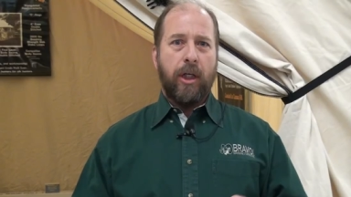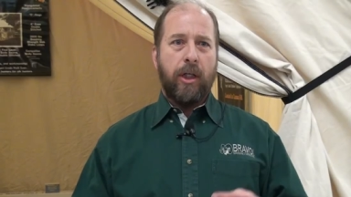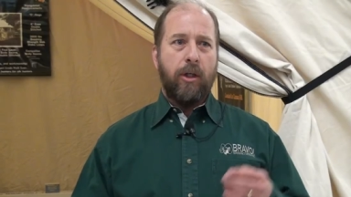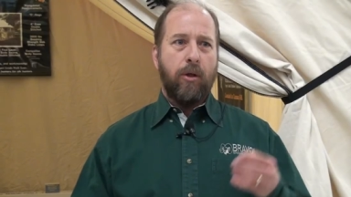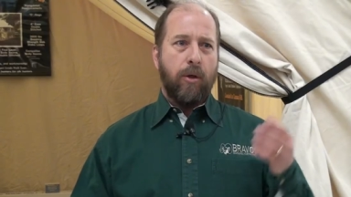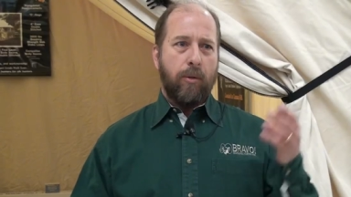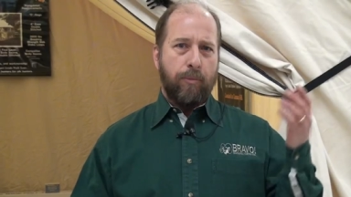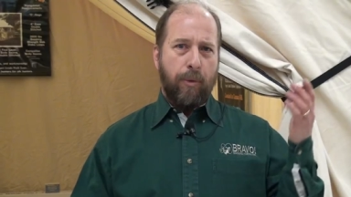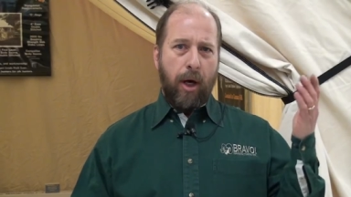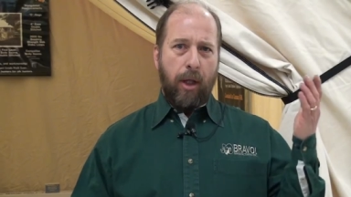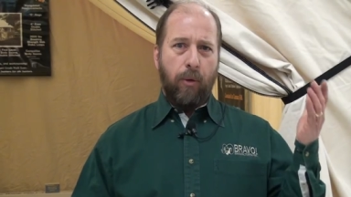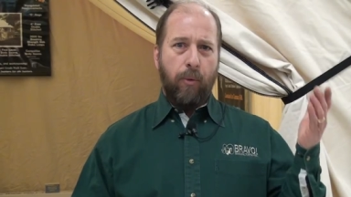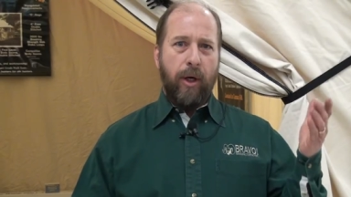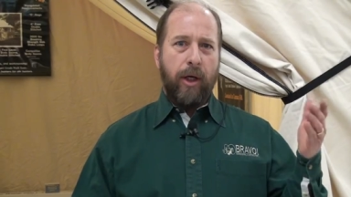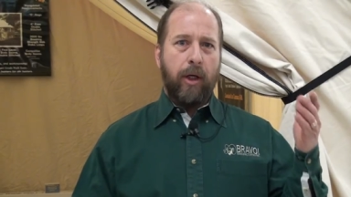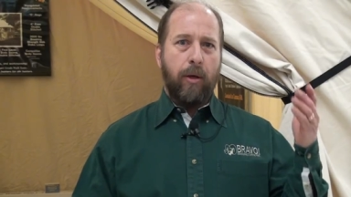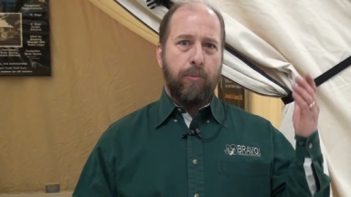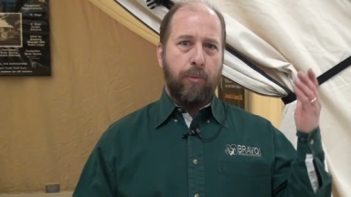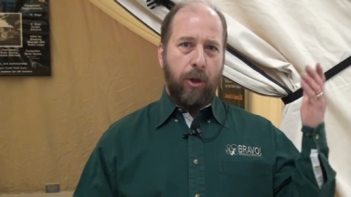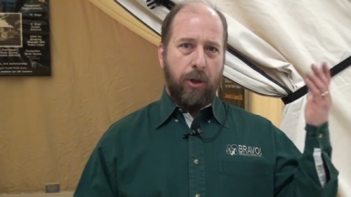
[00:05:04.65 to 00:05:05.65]
You, by the
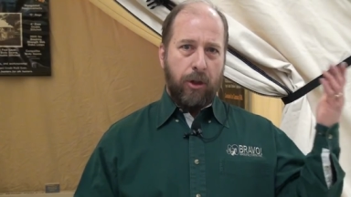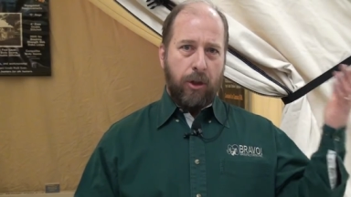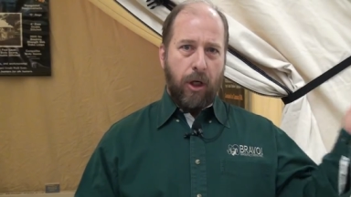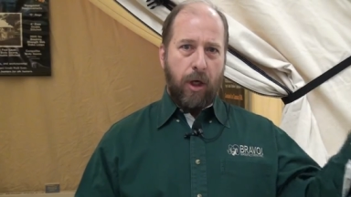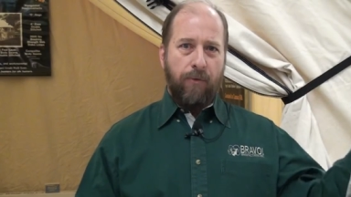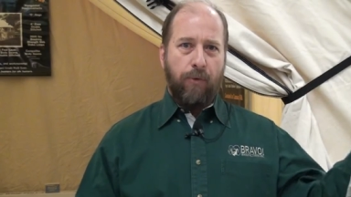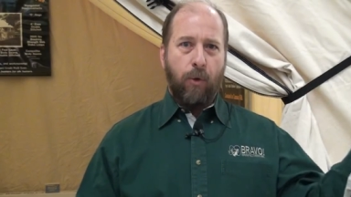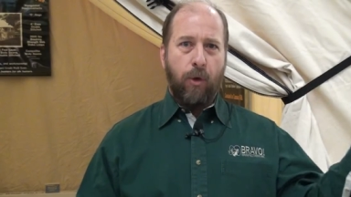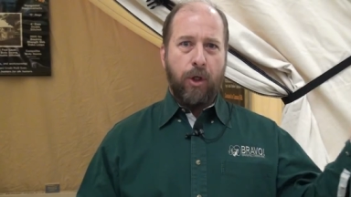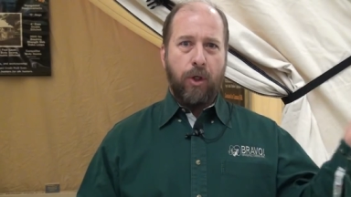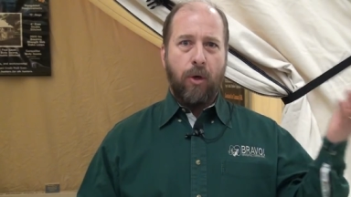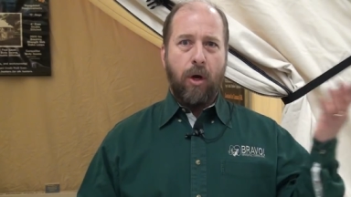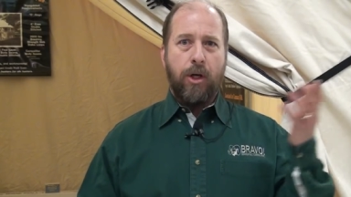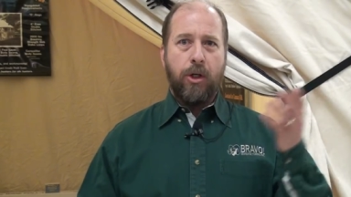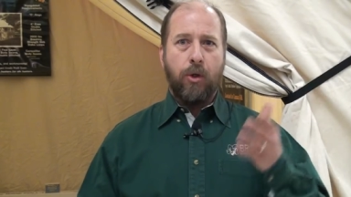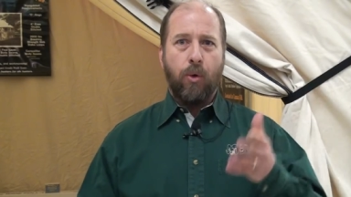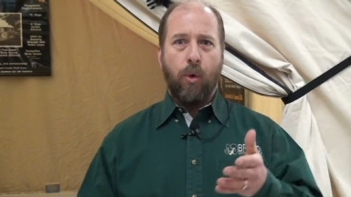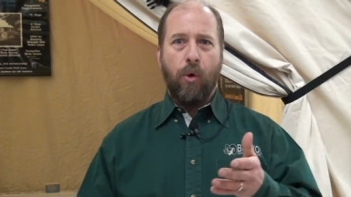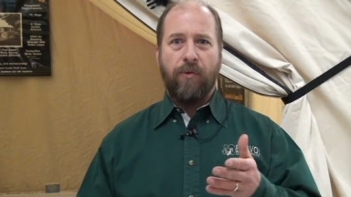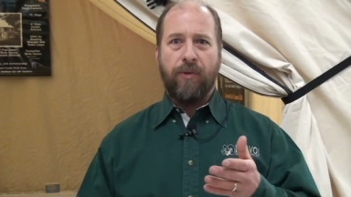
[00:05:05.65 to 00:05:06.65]
way, can put sunforger
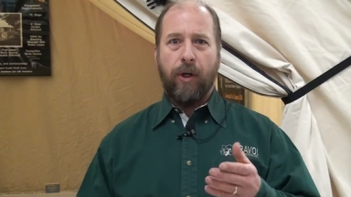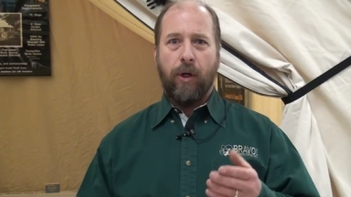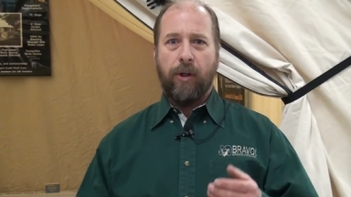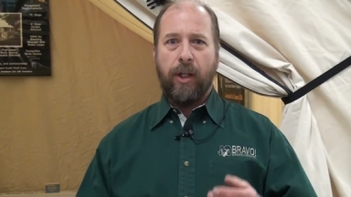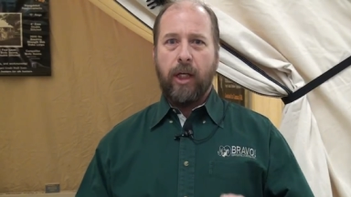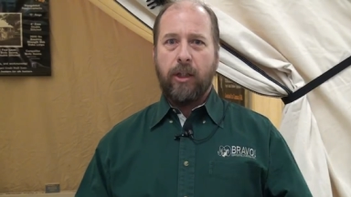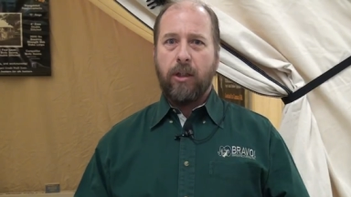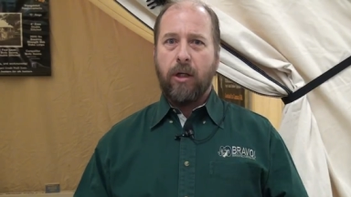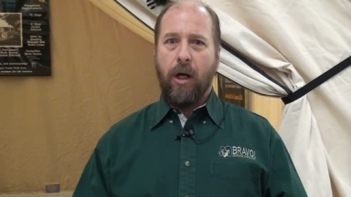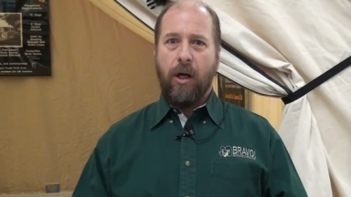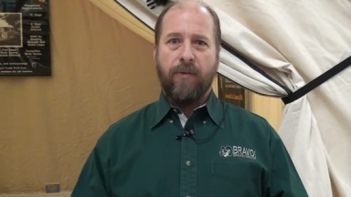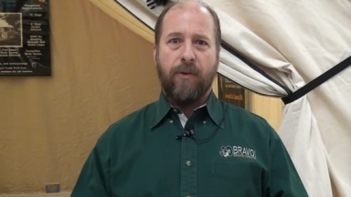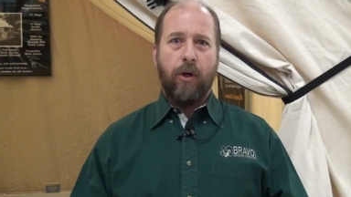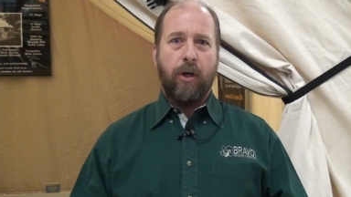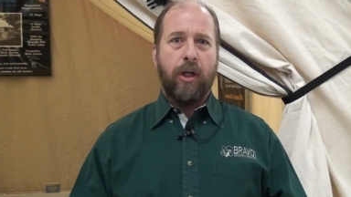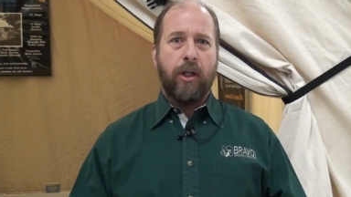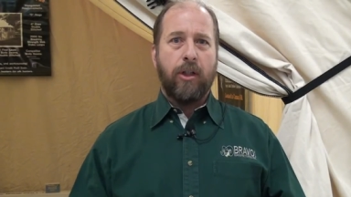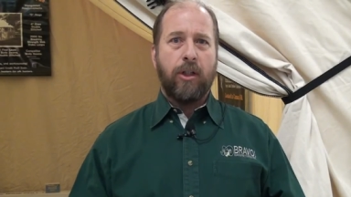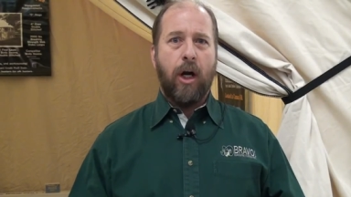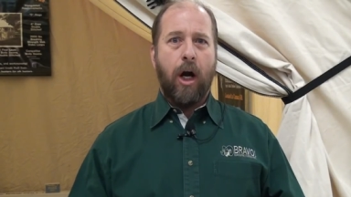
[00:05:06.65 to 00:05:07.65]
on dual fill. That's not a
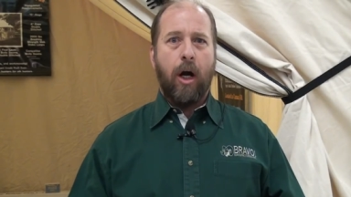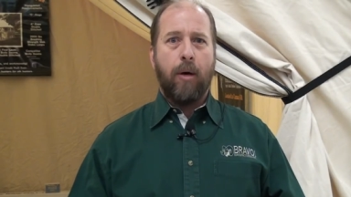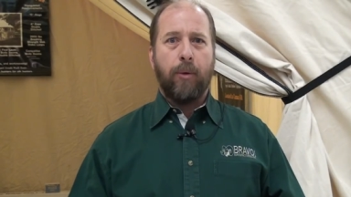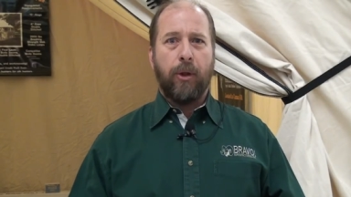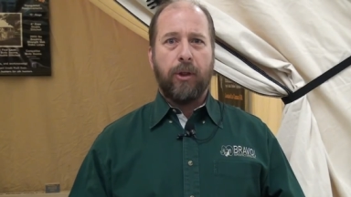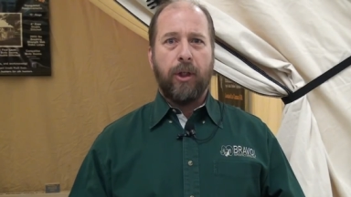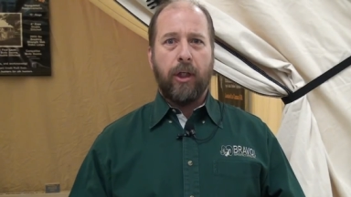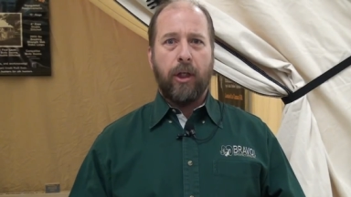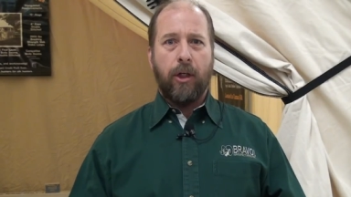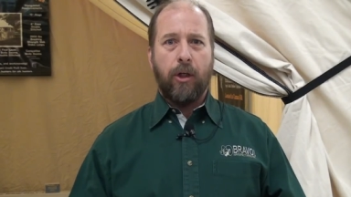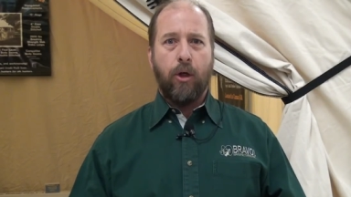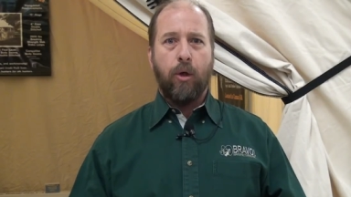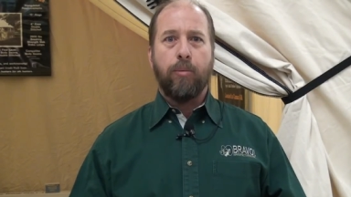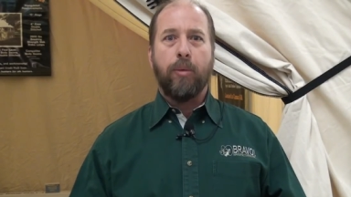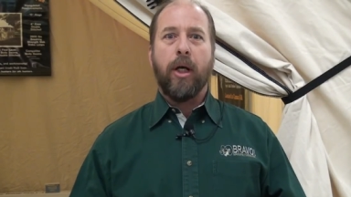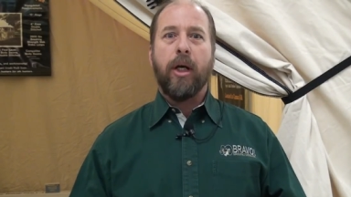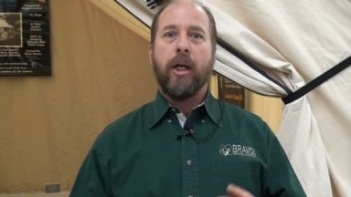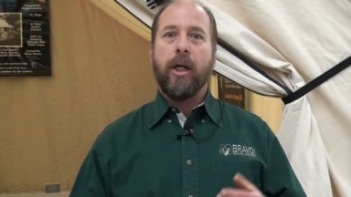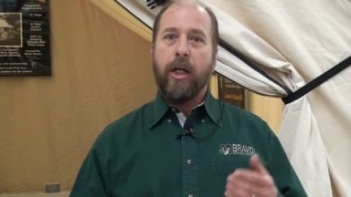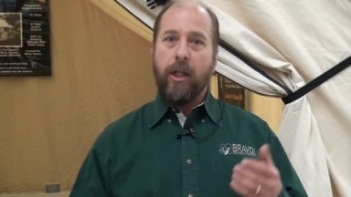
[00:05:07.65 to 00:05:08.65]
very desirable thing to do,
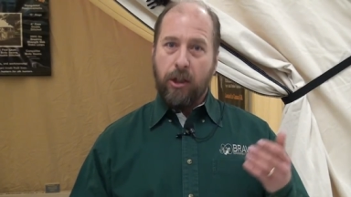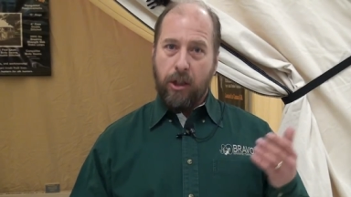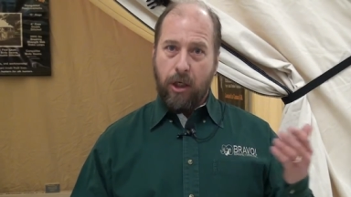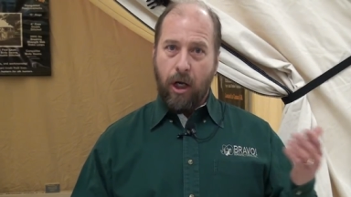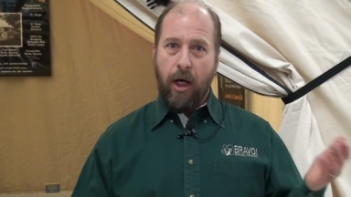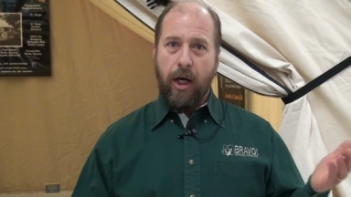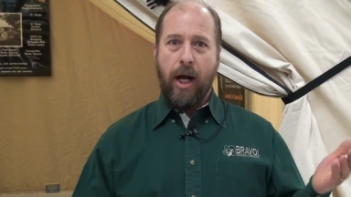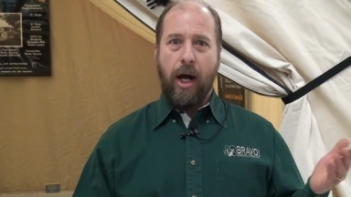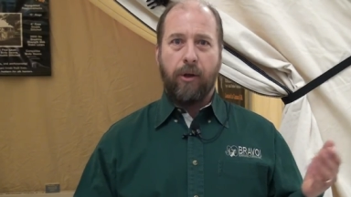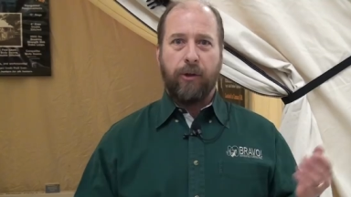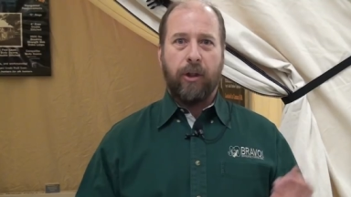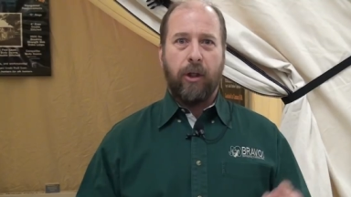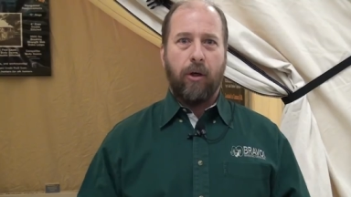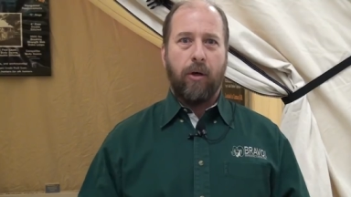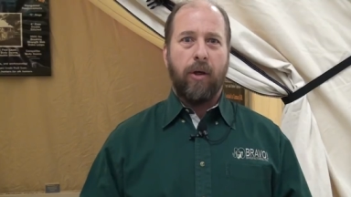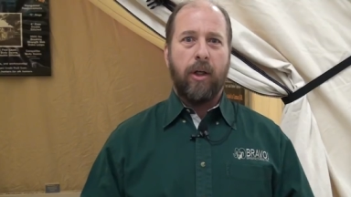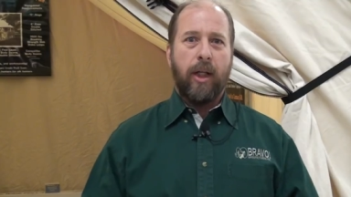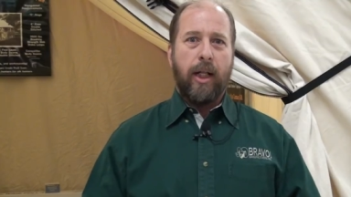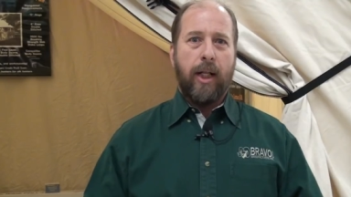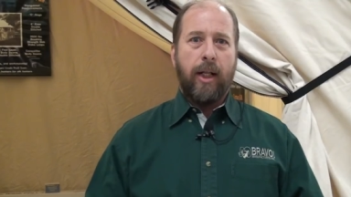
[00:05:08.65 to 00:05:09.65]
but it is done out
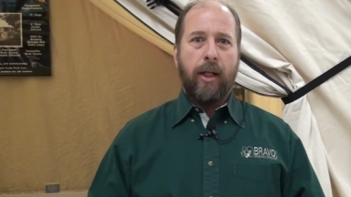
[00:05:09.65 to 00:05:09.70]
there.